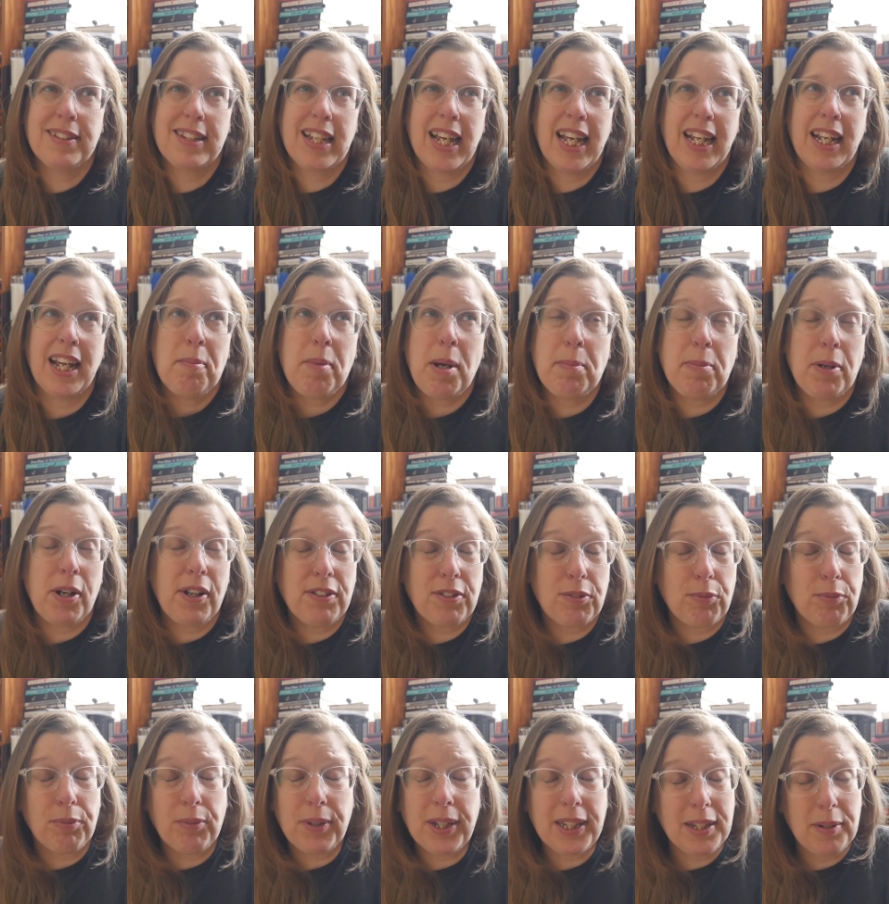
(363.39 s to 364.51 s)
Like my boss
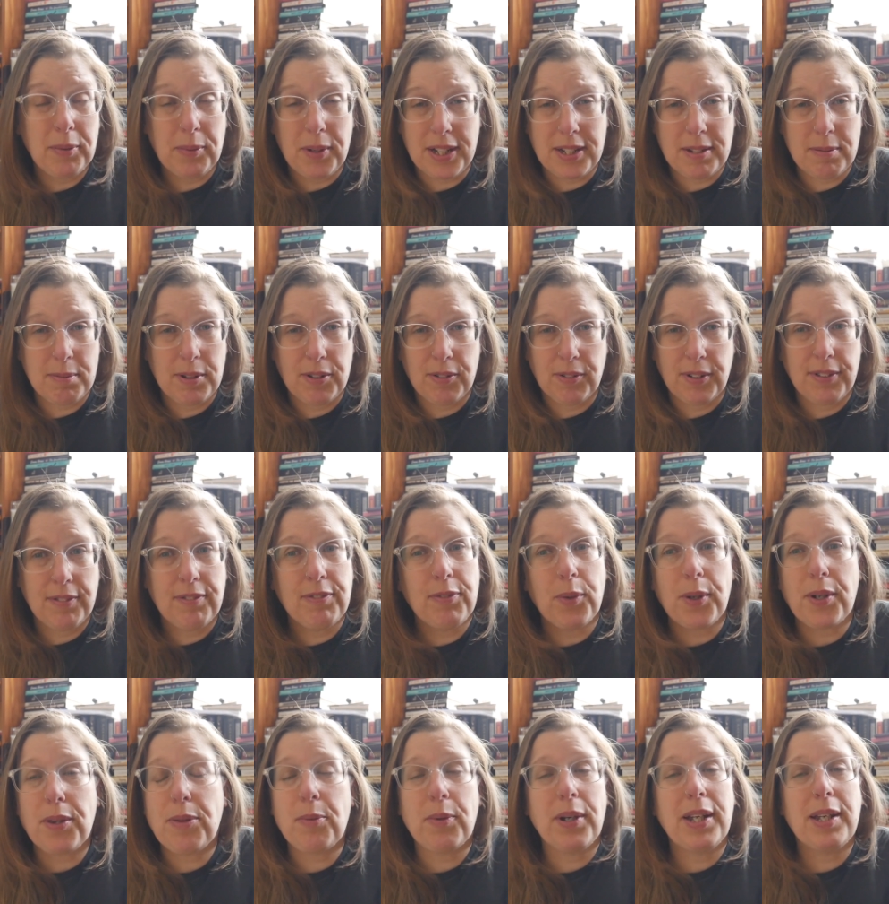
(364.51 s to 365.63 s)
really wants me to read
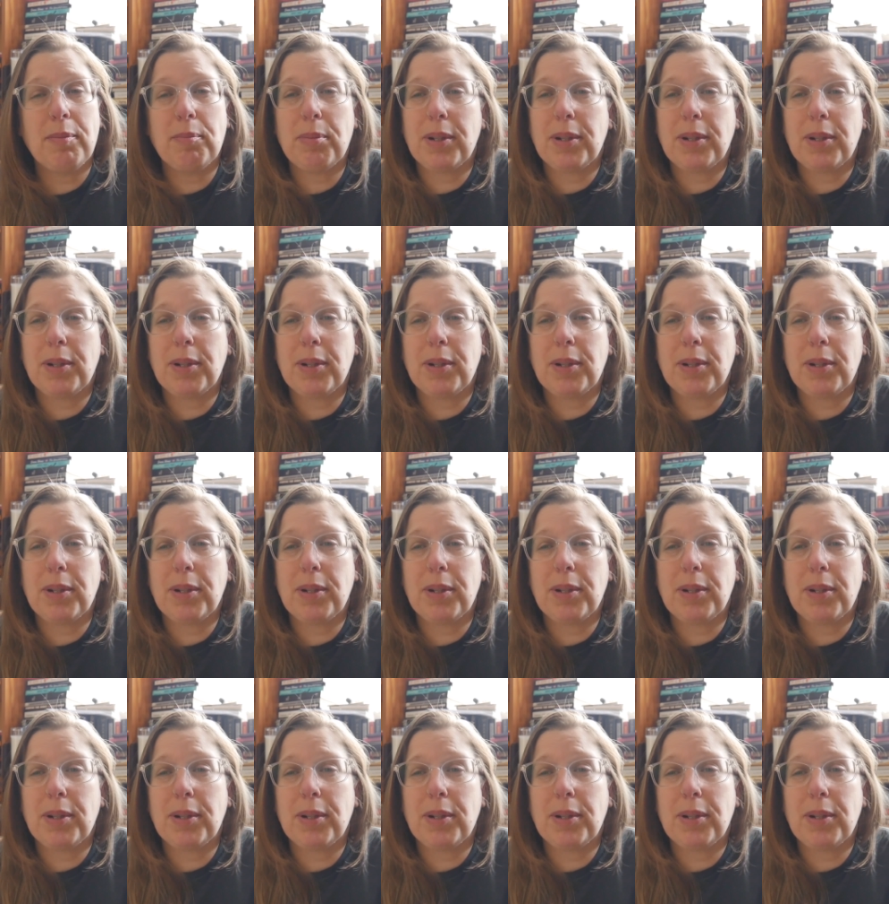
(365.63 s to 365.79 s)
Fourth Wing,